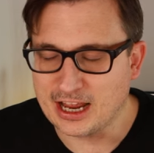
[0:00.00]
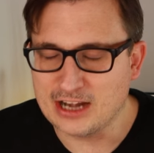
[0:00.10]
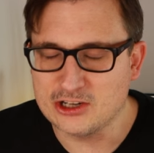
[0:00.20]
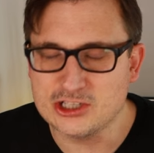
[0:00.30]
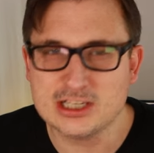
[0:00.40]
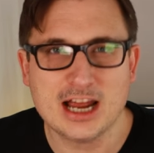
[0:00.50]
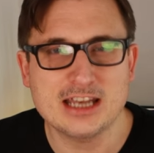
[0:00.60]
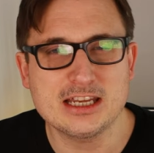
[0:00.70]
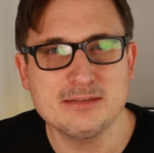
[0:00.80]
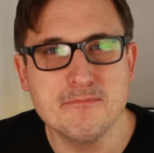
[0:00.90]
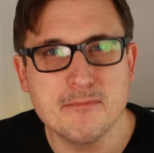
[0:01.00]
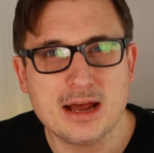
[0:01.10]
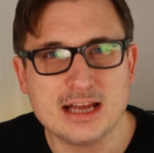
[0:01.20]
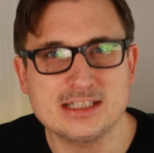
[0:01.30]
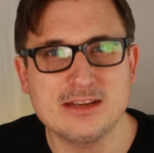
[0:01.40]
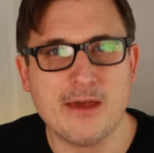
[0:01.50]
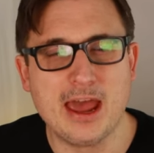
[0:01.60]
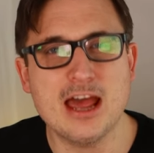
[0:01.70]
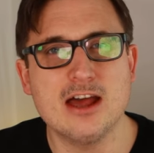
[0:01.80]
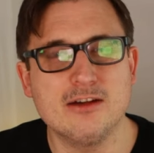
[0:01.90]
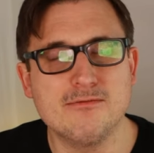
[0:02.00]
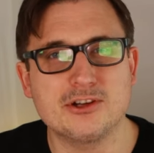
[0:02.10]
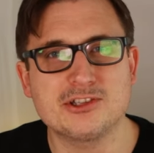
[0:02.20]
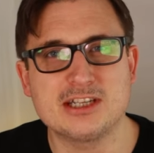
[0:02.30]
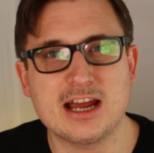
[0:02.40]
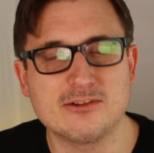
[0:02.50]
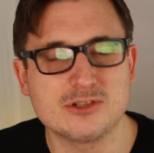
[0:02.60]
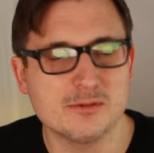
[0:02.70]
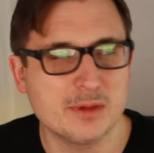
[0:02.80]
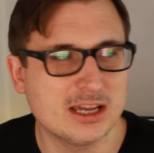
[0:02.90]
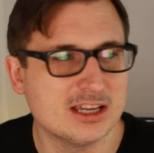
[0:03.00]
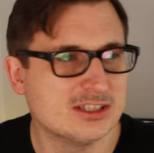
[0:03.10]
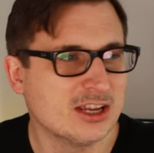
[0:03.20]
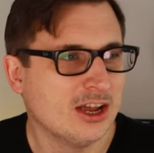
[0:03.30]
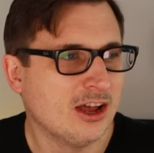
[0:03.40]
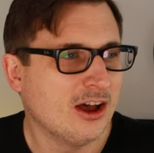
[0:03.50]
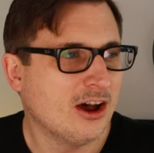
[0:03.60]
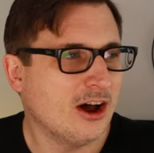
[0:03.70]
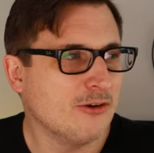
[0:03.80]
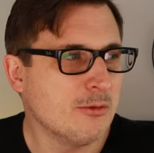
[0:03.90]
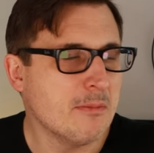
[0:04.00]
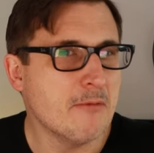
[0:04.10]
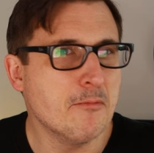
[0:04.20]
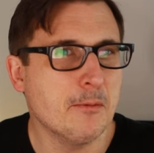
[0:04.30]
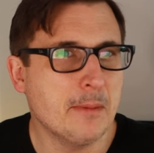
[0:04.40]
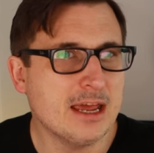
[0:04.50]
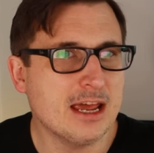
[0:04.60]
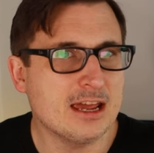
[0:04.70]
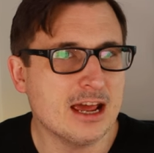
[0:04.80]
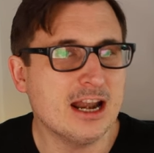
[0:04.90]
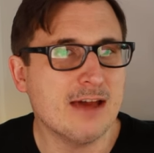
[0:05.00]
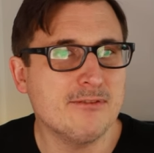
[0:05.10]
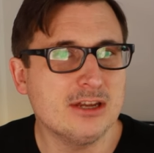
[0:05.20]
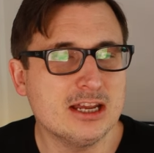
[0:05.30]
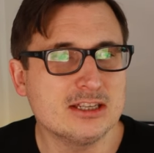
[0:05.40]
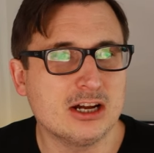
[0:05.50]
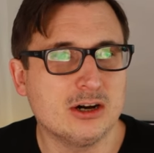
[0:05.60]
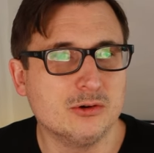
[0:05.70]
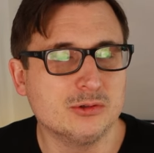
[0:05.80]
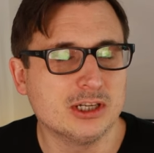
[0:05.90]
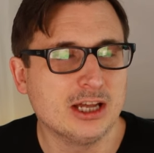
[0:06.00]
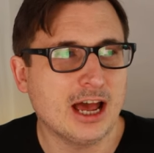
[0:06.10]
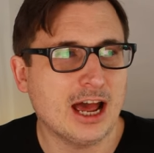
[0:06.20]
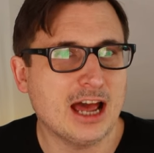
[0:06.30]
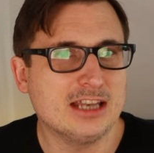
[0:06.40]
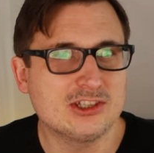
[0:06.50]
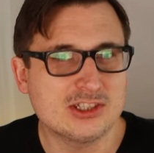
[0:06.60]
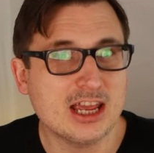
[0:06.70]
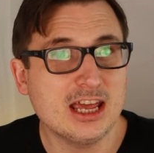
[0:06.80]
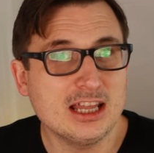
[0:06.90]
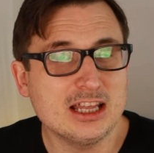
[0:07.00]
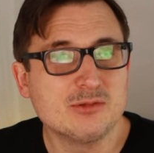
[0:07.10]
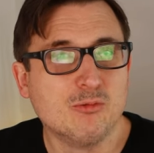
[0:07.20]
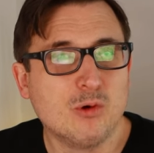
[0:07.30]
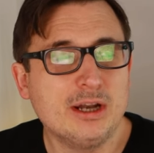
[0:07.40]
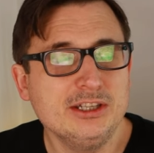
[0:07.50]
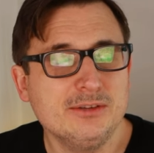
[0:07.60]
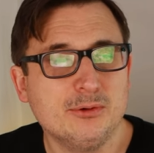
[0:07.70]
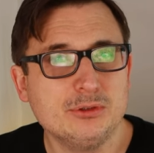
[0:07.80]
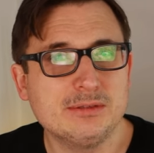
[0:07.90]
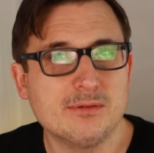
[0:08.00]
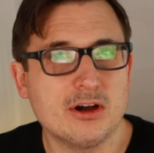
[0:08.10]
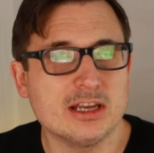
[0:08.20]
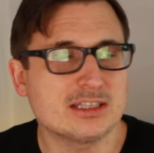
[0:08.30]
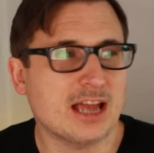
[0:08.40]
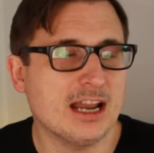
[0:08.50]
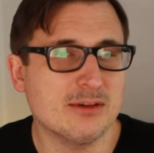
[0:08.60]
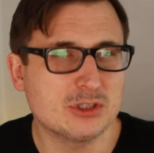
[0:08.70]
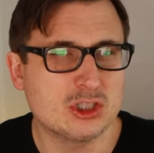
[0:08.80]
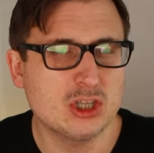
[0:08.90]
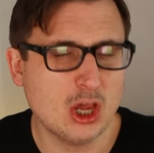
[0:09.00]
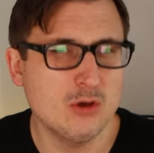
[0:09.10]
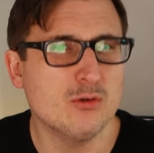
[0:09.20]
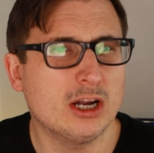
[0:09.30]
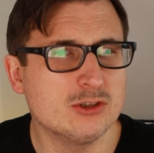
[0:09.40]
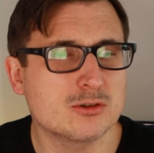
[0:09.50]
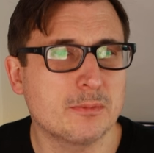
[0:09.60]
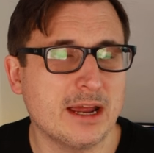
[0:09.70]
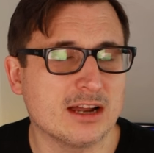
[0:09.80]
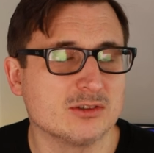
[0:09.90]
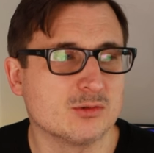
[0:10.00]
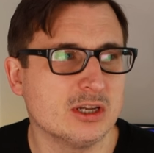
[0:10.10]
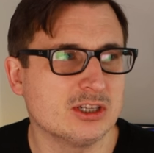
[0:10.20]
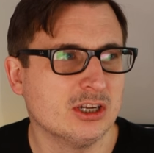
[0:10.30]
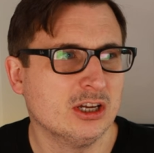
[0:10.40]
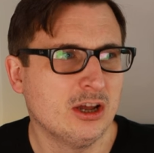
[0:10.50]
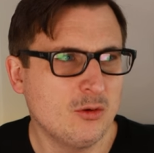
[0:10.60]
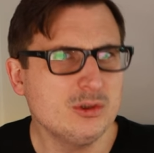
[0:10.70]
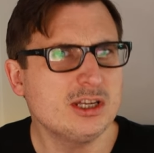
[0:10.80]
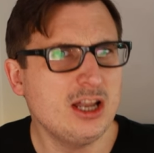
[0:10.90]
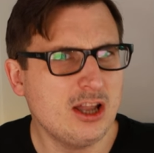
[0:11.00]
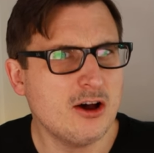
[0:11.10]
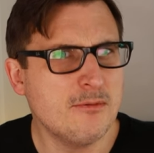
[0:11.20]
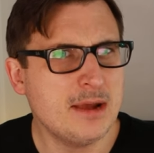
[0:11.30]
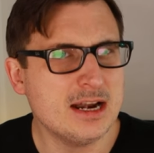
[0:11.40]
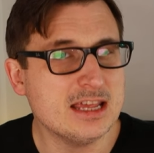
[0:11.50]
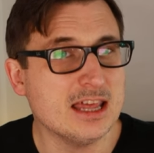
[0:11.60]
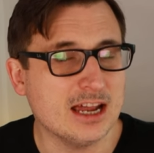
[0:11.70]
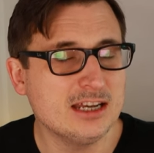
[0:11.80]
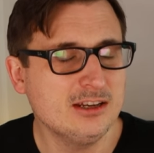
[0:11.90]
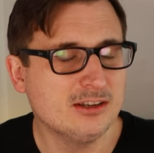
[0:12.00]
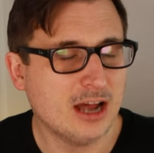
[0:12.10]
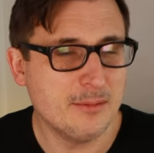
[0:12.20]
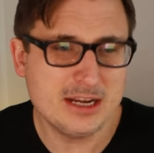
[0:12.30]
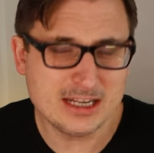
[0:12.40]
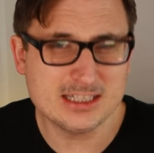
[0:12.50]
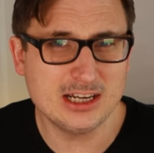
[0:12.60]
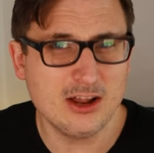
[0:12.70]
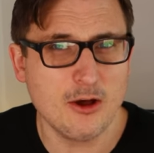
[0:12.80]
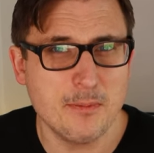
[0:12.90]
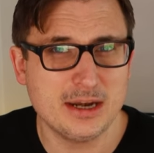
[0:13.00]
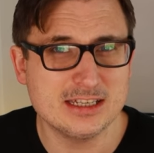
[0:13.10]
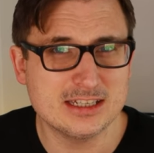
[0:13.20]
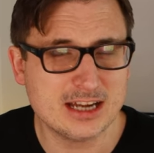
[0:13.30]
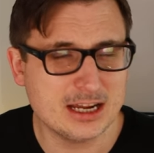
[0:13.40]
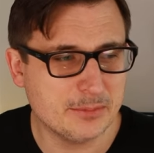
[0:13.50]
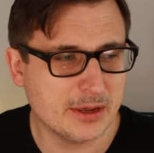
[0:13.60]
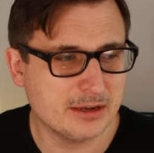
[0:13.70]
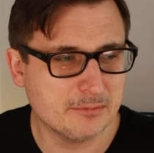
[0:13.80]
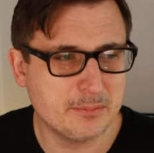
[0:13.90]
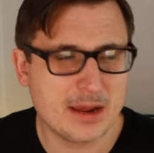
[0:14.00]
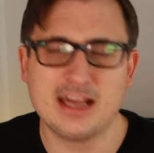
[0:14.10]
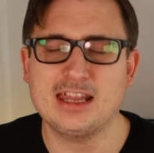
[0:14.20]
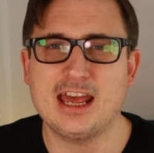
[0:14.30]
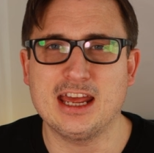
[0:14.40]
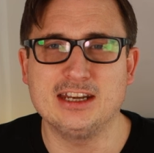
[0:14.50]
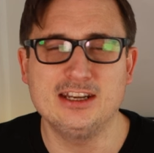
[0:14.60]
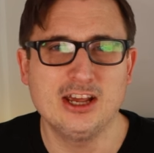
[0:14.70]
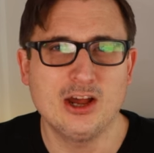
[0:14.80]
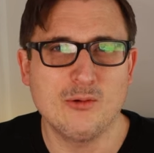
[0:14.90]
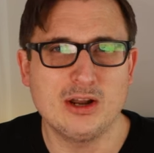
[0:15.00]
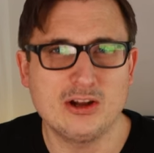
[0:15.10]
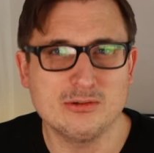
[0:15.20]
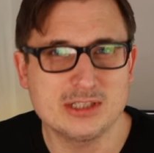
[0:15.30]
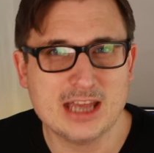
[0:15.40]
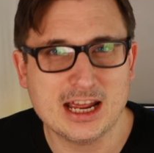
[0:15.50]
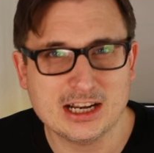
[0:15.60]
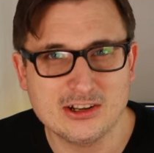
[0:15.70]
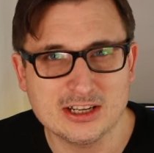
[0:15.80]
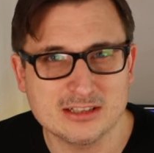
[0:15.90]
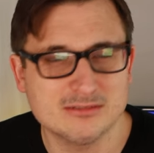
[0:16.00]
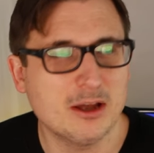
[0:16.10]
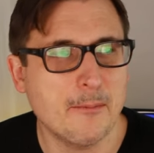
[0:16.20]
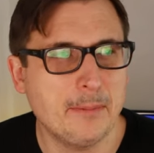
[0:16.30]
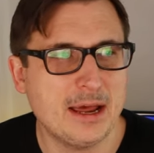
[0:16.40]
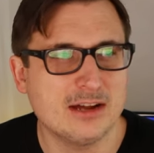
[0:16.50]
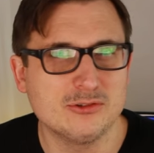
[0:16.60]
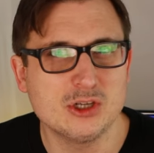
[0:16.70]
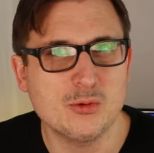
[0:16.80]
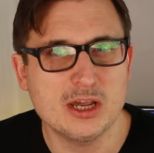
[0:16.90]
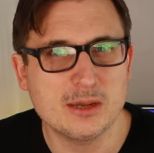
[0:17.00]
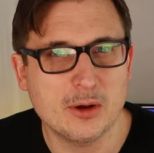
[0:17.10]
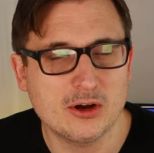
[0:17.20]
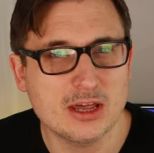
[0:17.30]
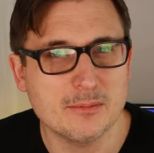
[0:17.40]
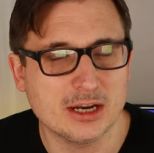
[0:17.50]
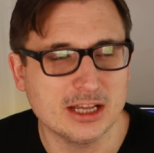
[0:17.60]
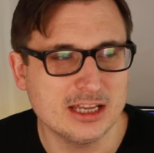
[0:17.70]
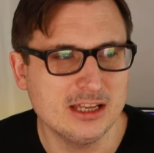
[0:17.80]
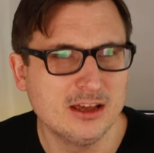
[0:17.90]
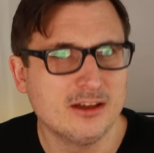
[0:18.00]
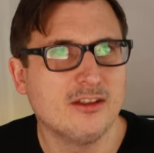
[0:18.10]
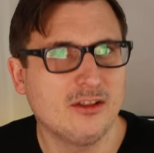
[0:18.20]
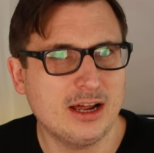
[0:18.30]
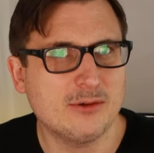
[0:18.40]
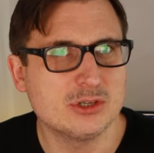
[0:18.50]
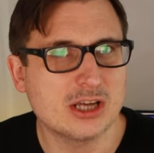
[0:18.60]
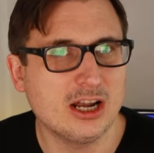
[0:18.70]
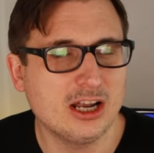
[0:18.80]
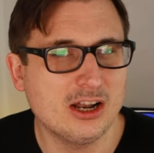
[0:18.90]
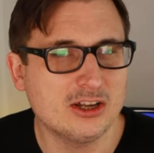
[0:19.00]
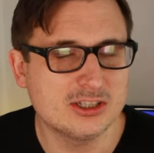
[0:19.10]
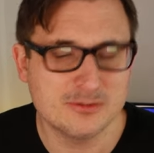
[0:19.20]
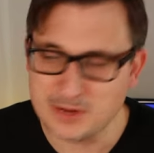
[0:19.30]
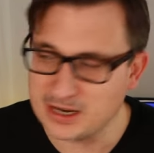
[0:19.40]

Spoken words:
And I just had this massive hit of nostalgia because I remember being 11 years old and seeing this wonderful device, and it was £200, which was a lot of money then. I mean, it's a lot of money today, but back then, when I was getting like £1 a week pocket money, that was a lot of